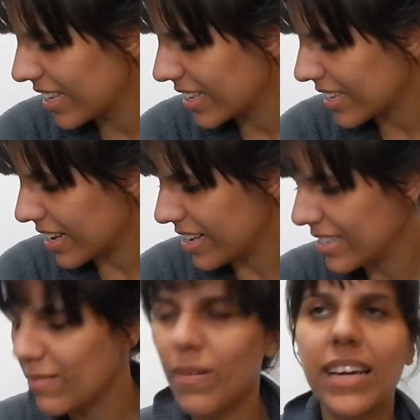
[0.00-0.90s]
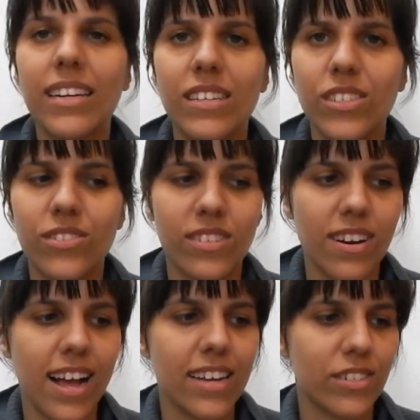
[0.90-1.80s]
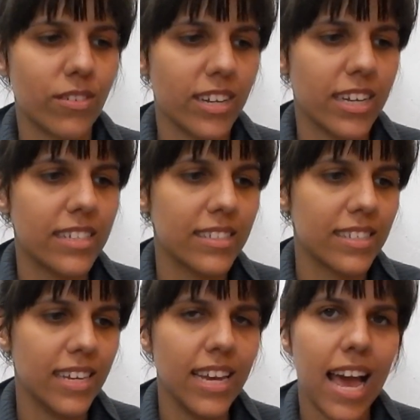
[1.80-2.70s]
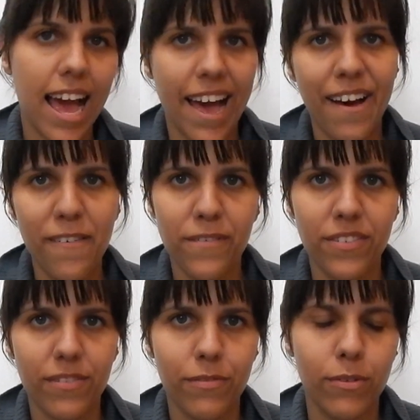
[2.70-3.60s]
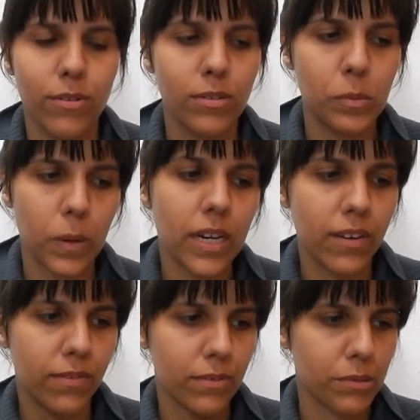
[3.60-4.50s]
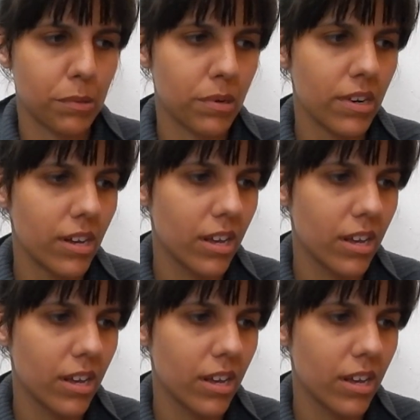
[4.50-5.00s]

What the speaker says: because my initials are actually TF for 20 Fontoura,